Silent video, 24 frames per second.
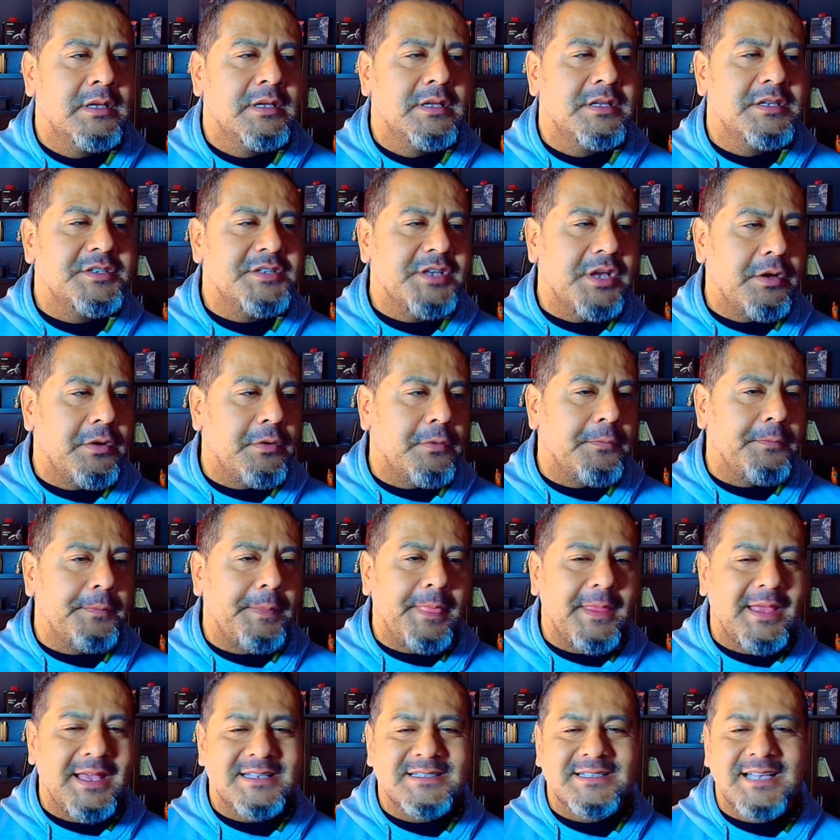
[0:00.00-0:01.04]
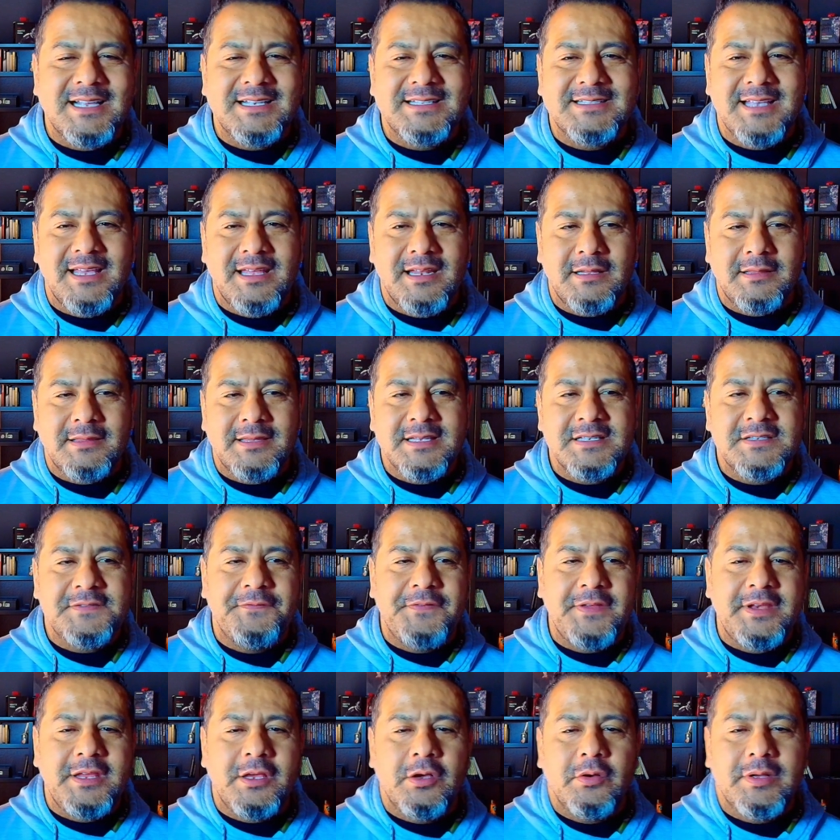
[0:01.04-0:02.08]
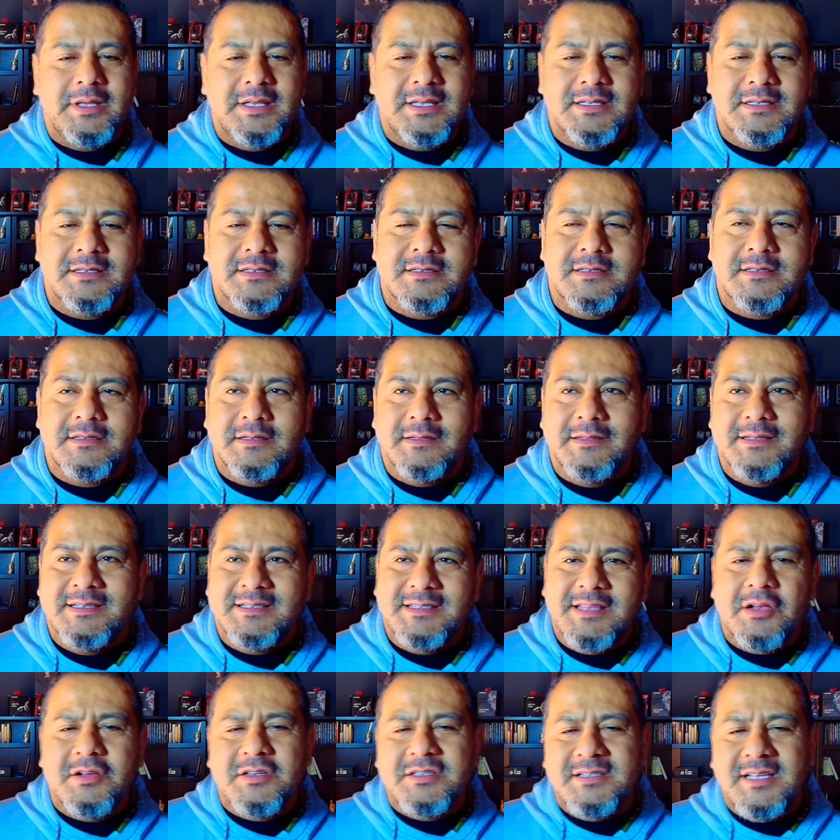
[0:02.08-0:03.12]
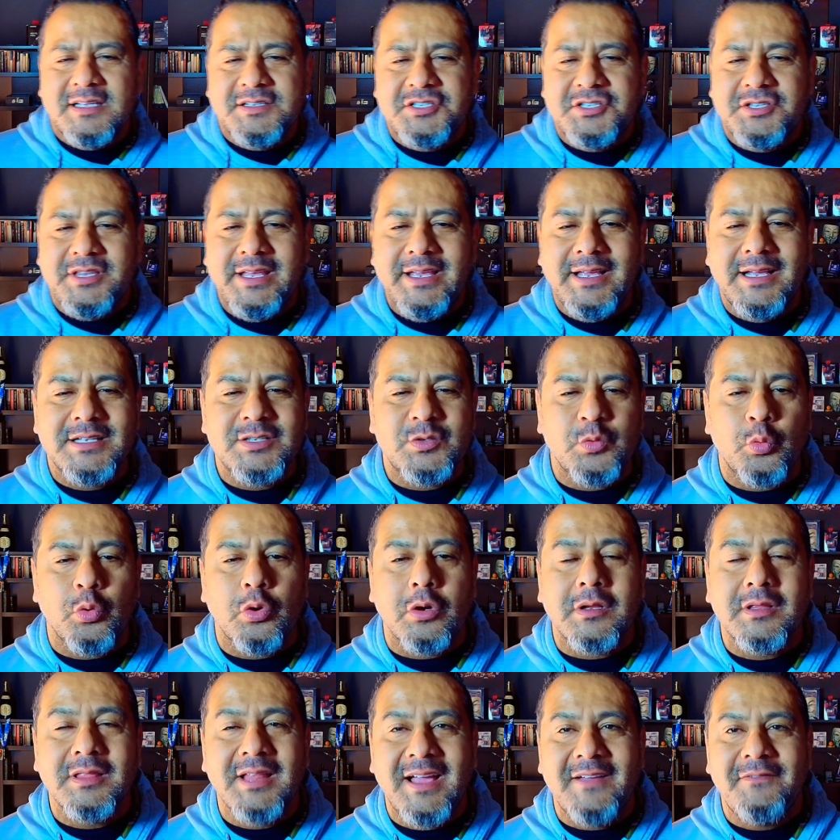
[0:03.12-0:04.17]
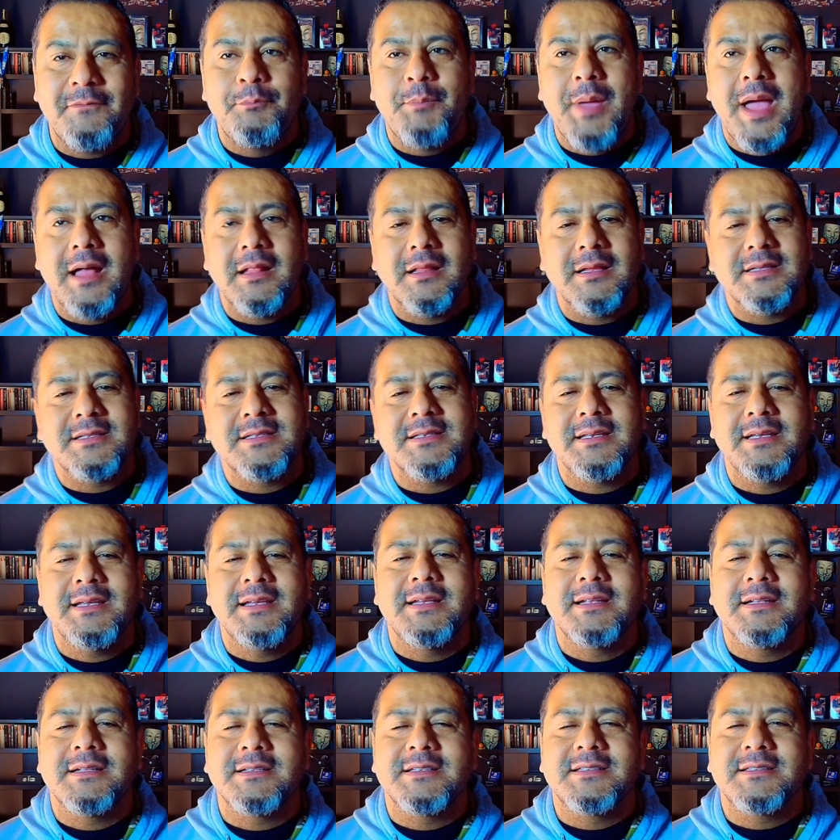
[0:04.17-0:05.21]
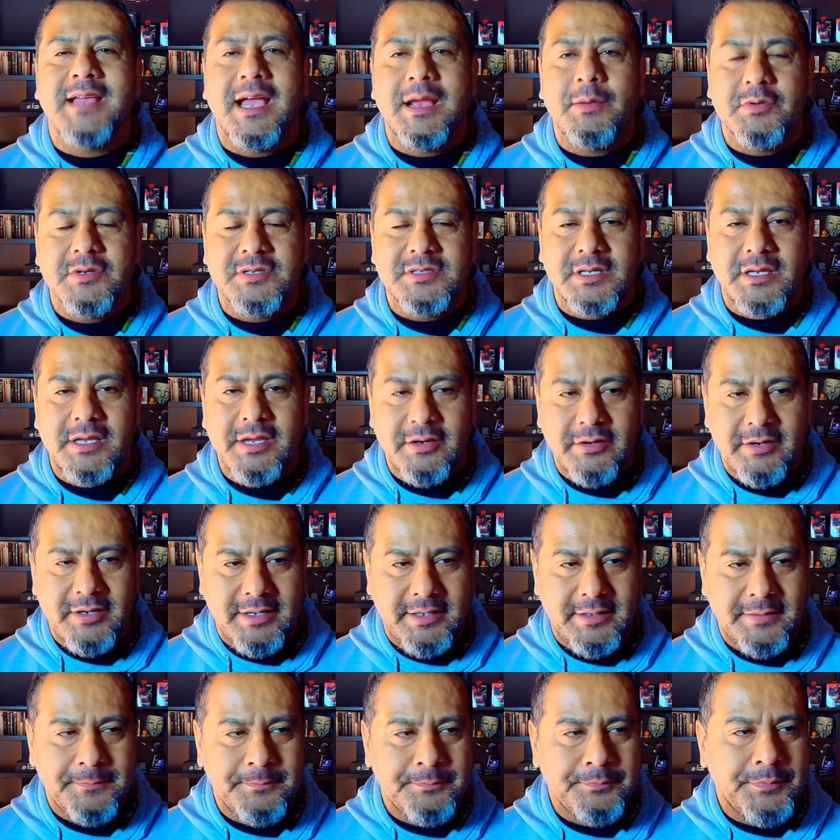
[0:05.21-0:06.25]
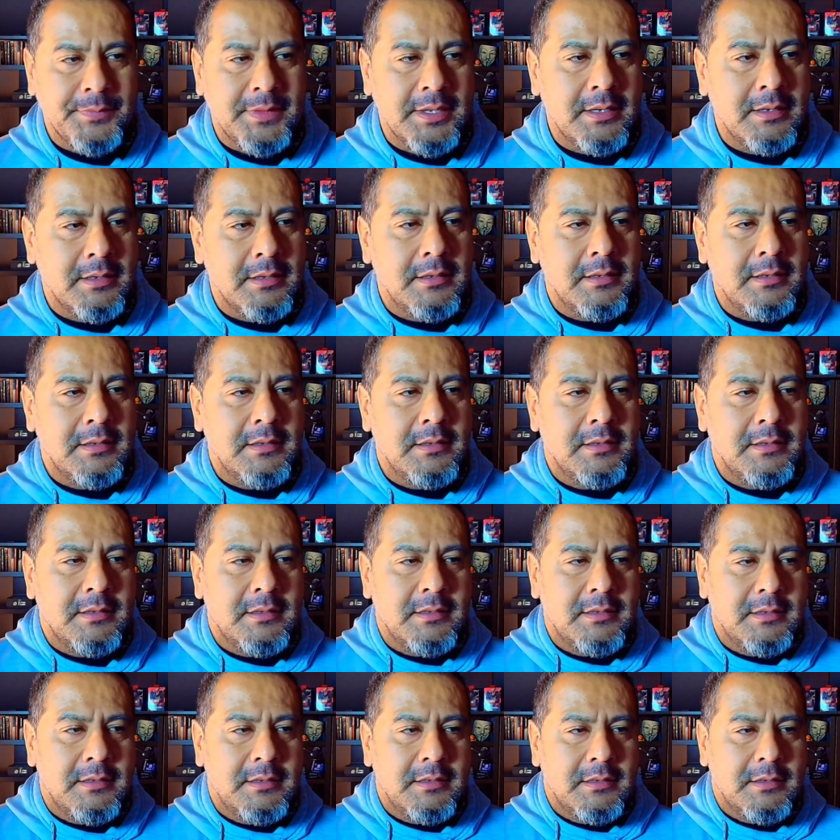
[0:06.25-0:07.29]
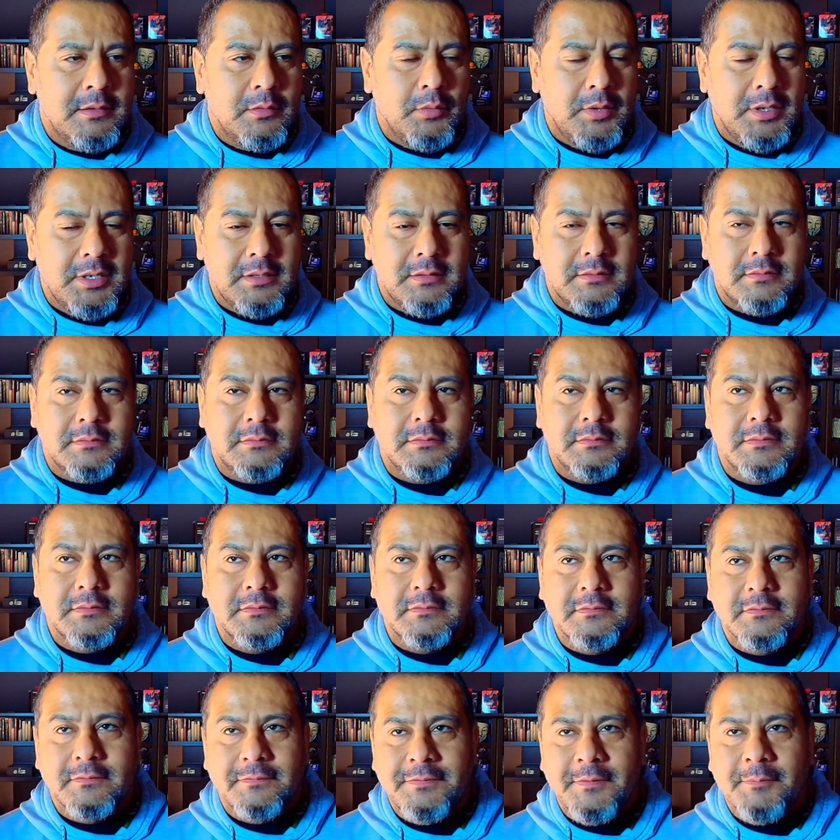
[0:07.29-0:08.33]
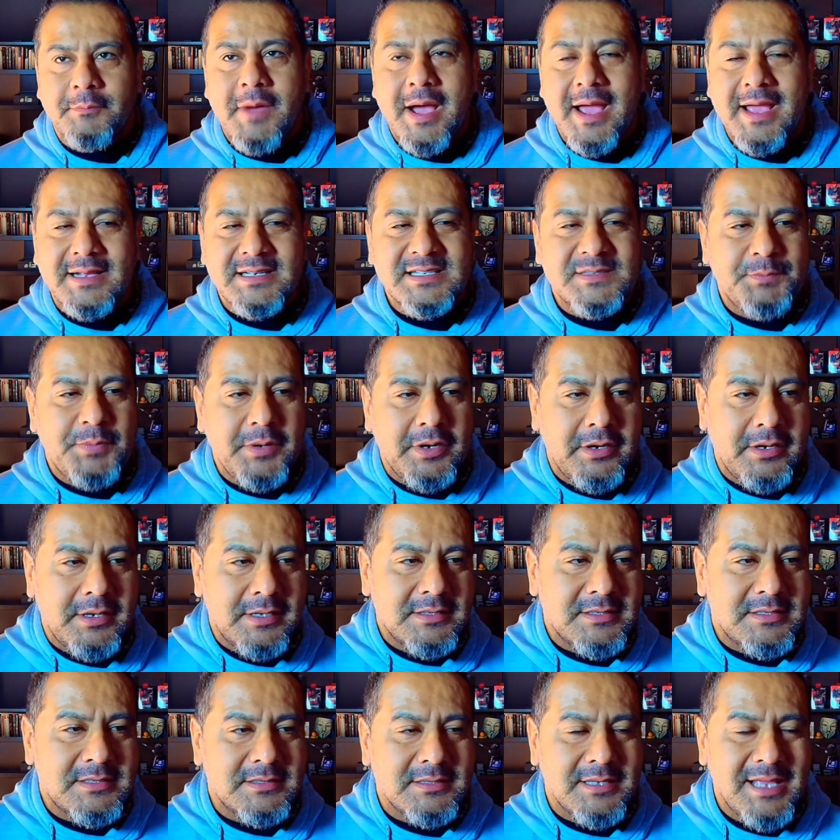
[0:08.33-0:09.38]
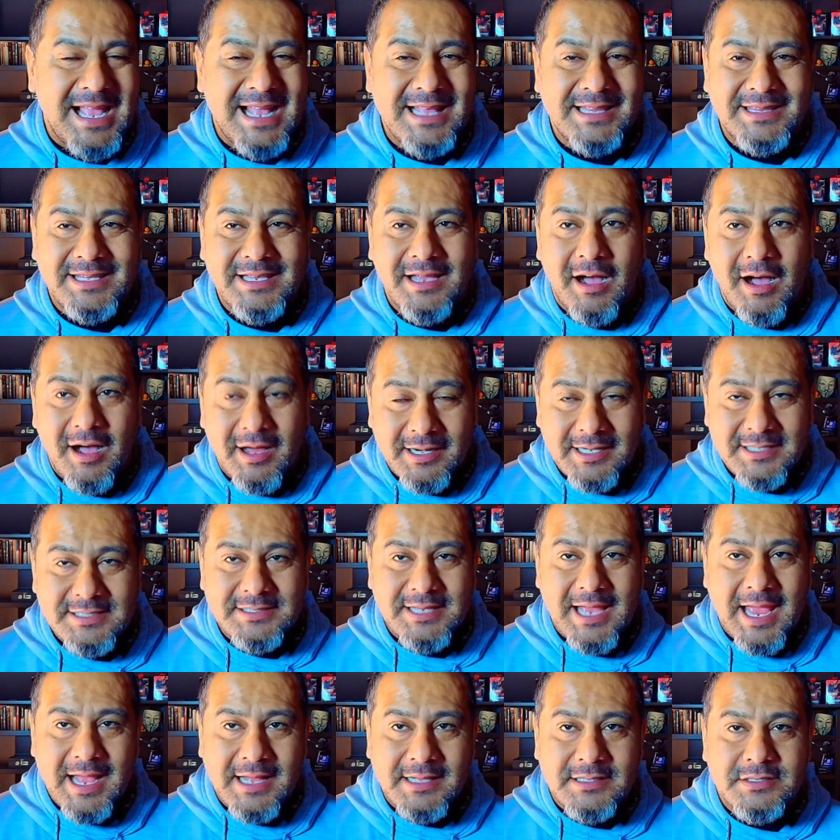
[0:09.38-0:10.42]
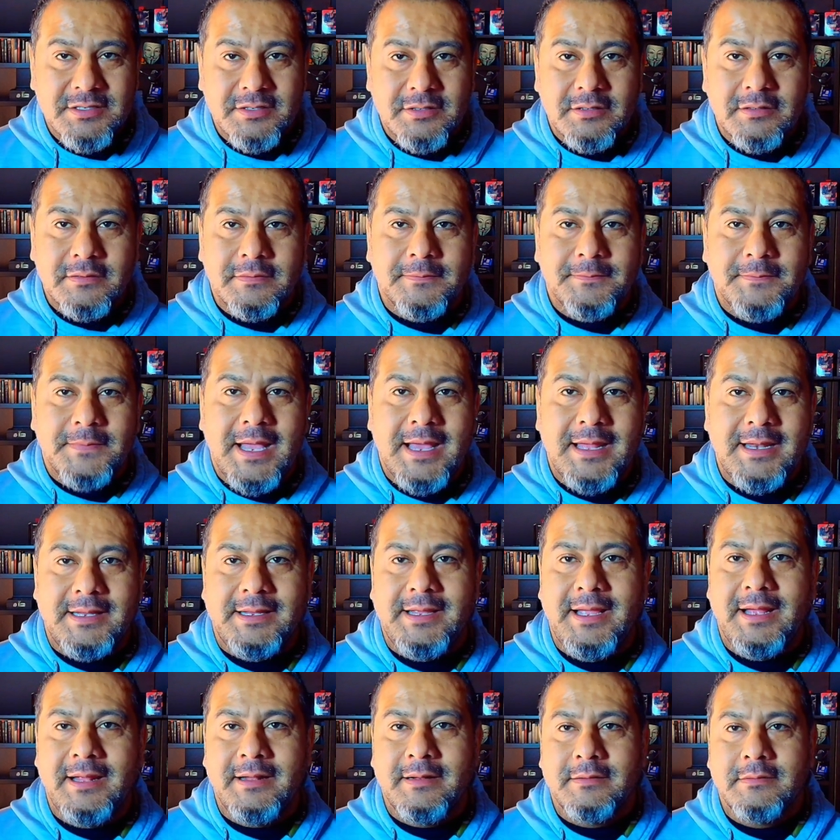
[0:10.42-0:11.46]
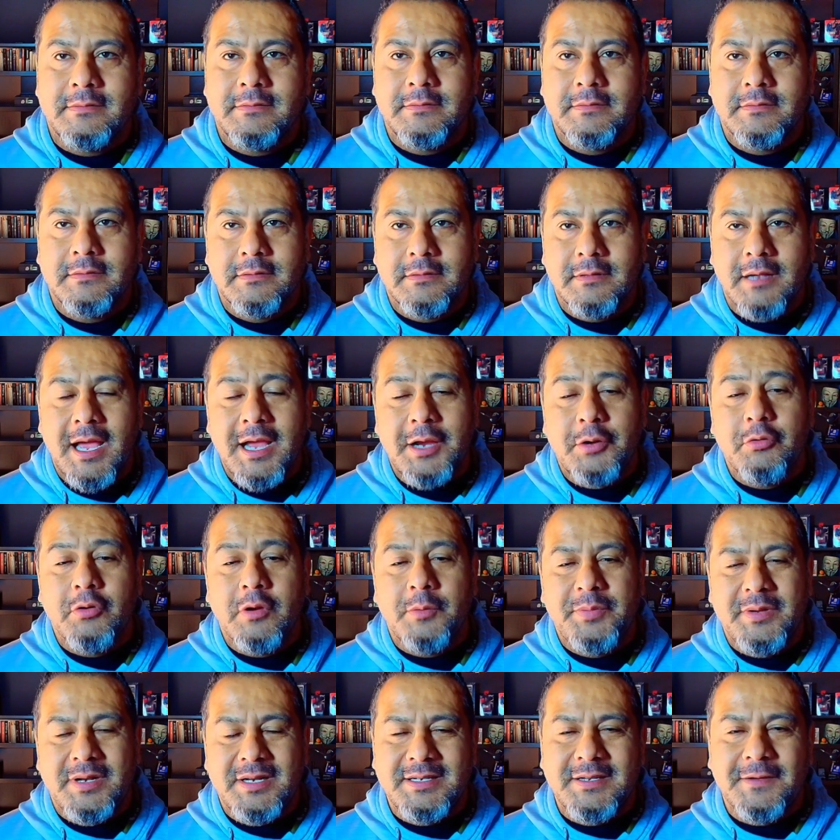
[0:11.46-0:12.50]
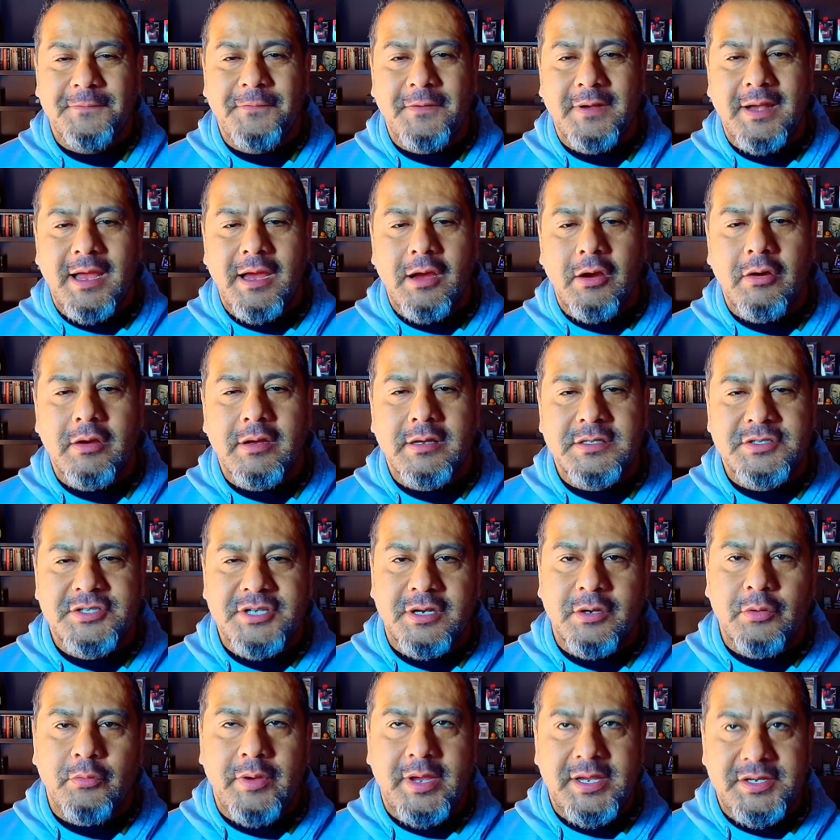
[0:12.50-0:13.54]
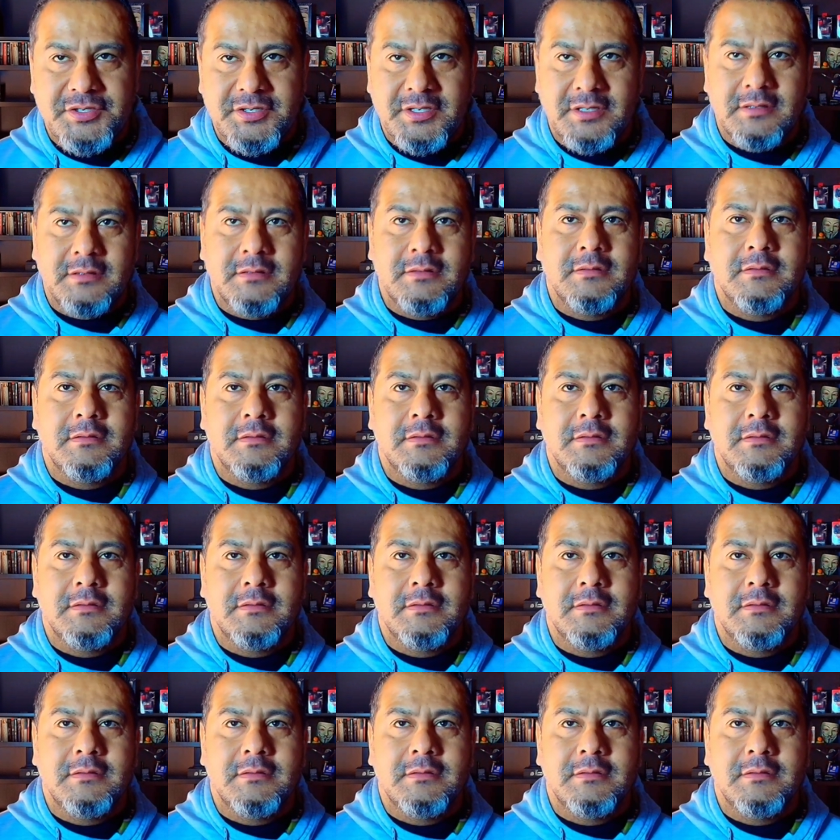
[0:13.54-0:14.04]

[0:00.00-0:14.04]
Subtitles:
So as I said, this video is there such thing as work-life balance in cybersecurity? Well, from my experience and the honest answer, and again, I grew up in a different era, generation.